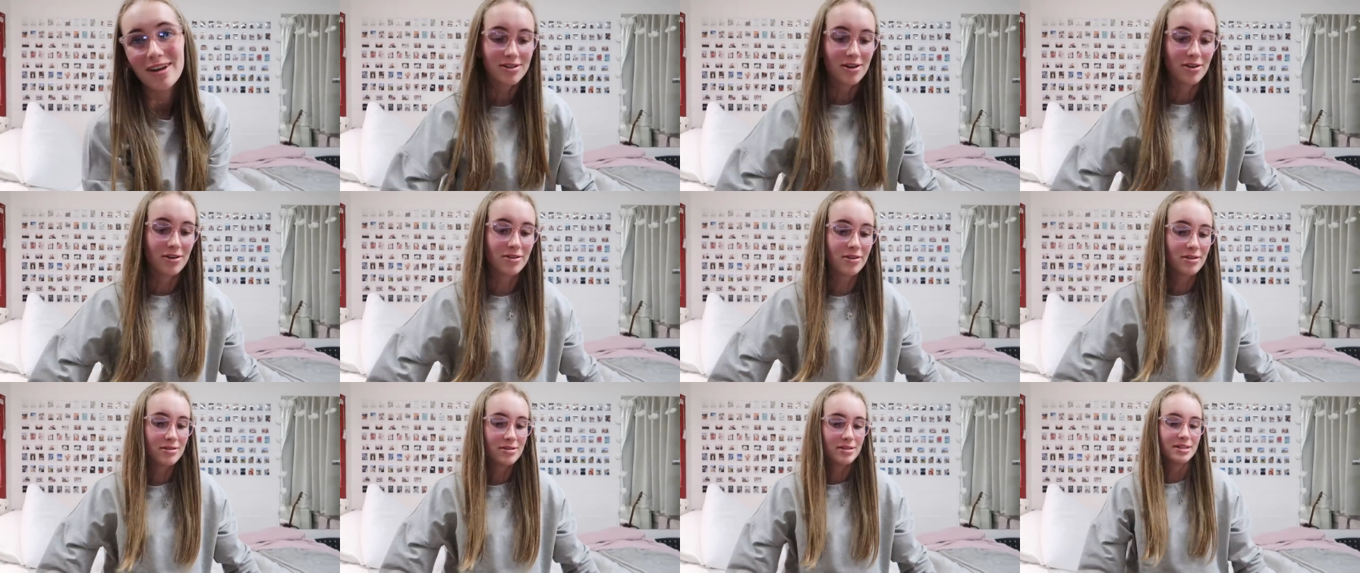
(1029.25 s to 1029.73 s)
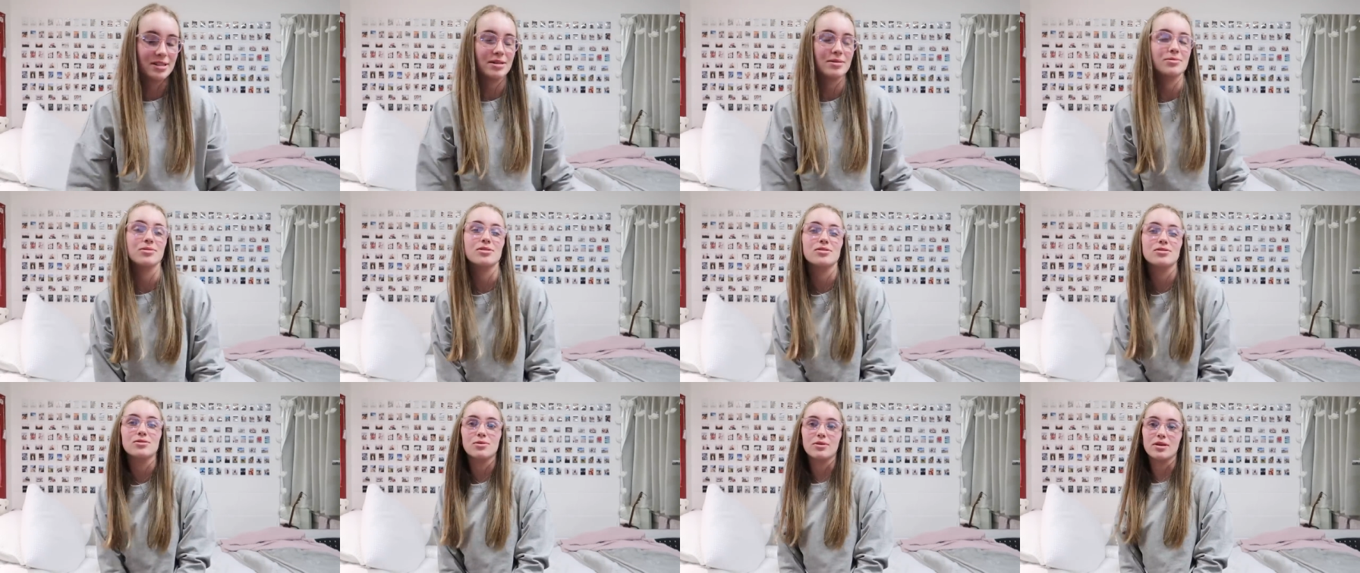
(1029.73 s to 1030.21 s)
So those clips
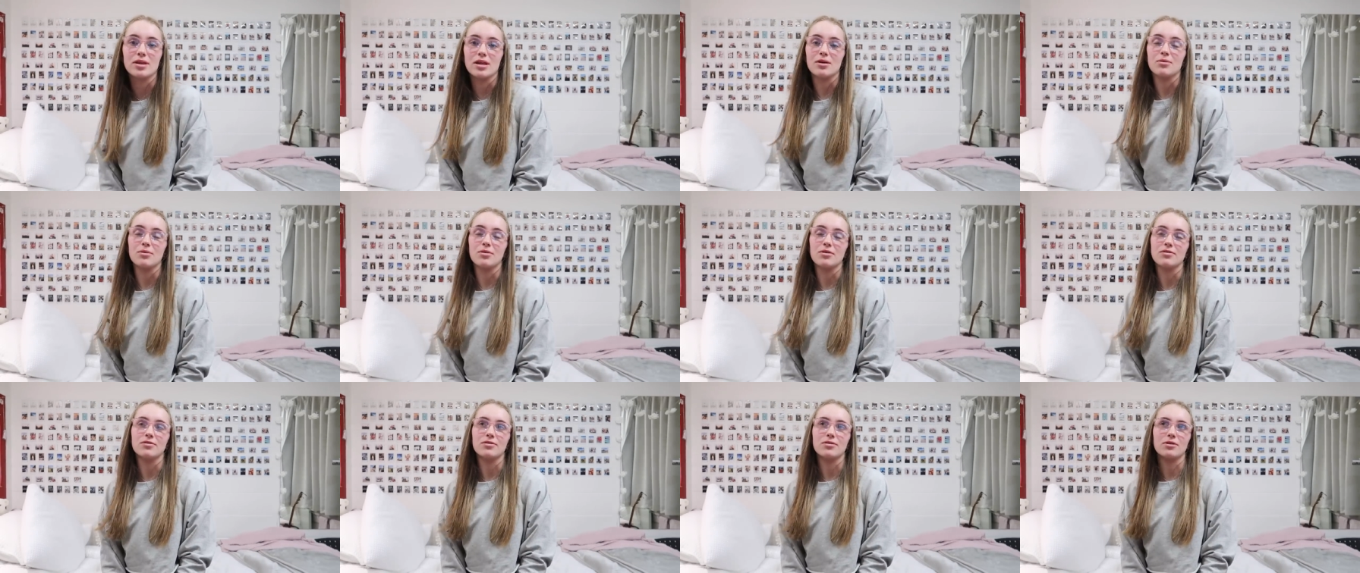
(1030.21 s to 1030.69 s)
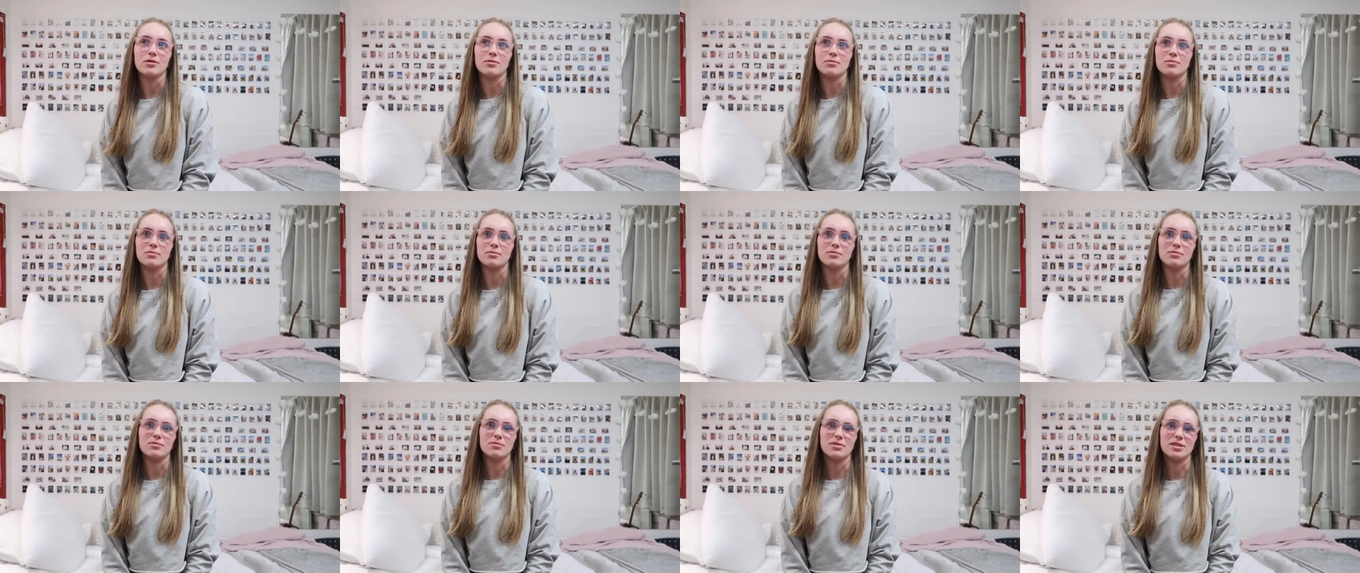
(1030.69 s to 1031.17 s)
you saw there were
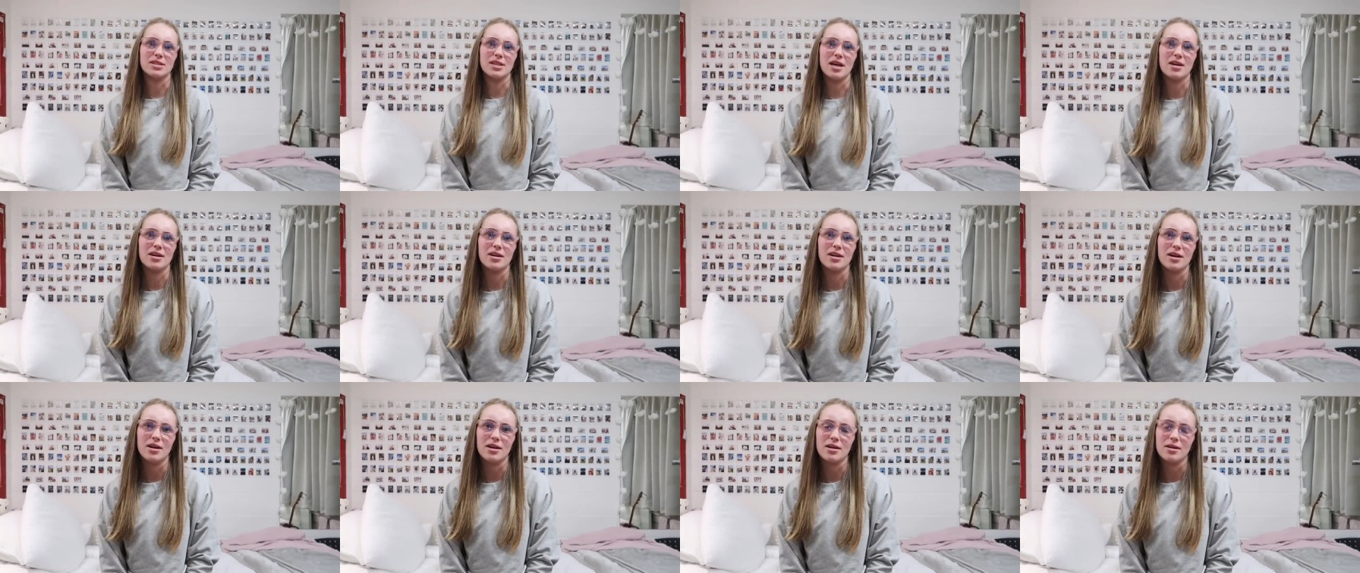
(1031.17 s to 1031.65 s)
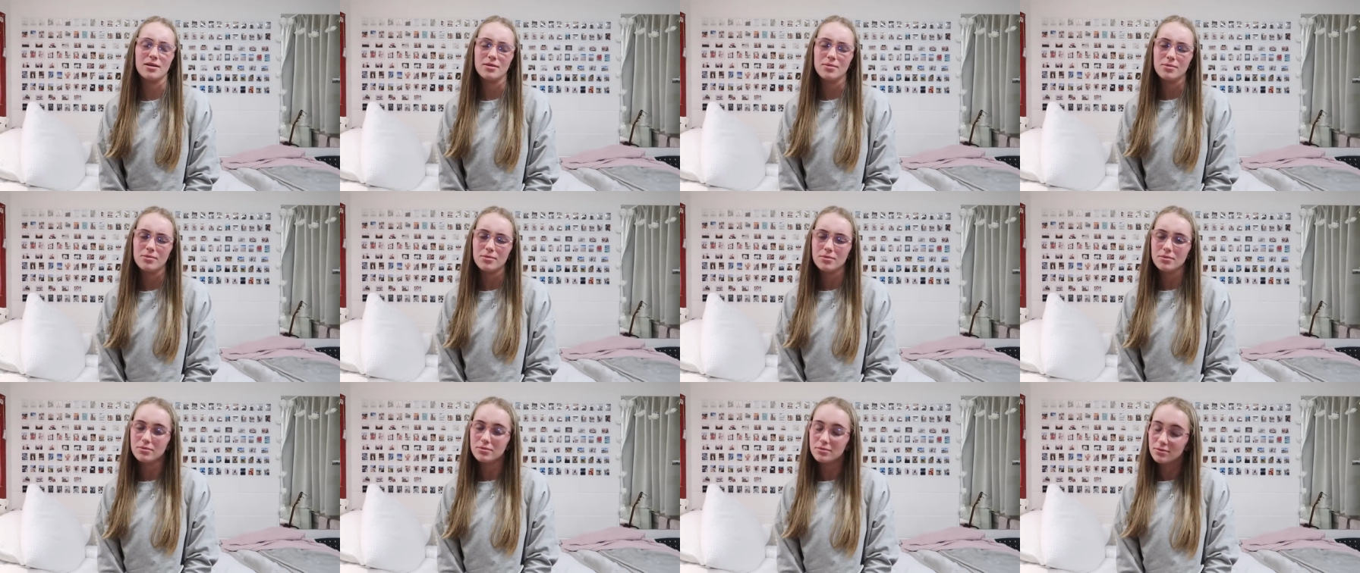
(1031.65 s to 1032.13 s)
from Saturday
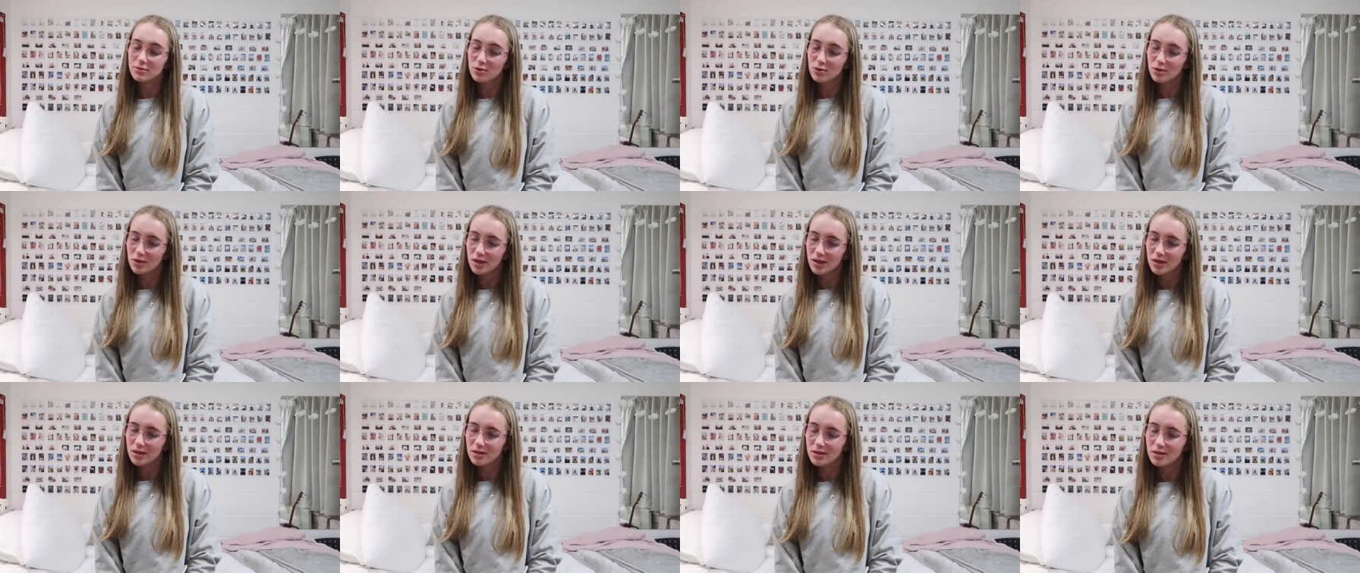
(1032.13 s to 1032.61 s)
morning.